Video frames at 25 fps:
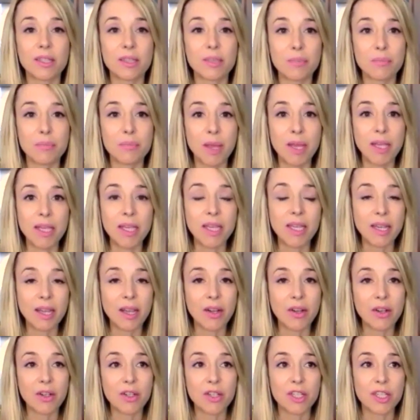making
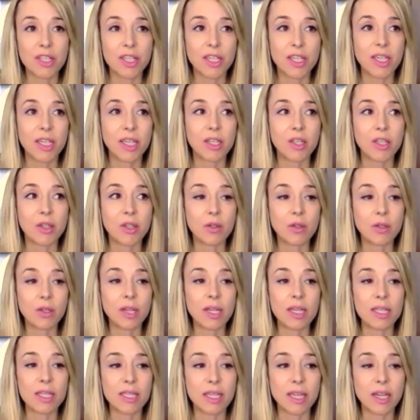energy,
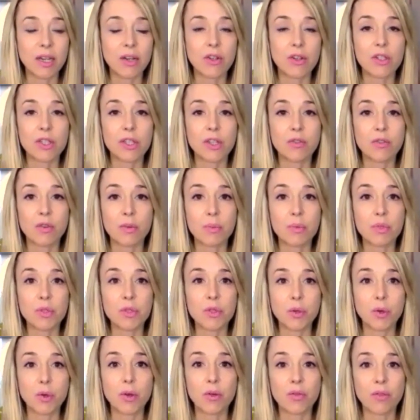utilizing energy from
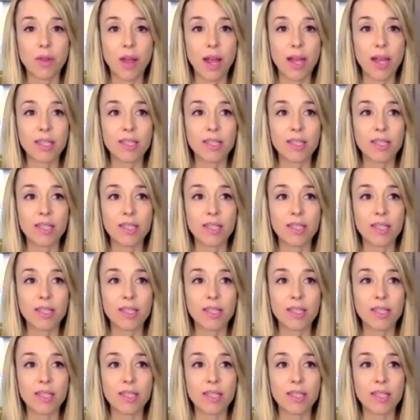stored fat.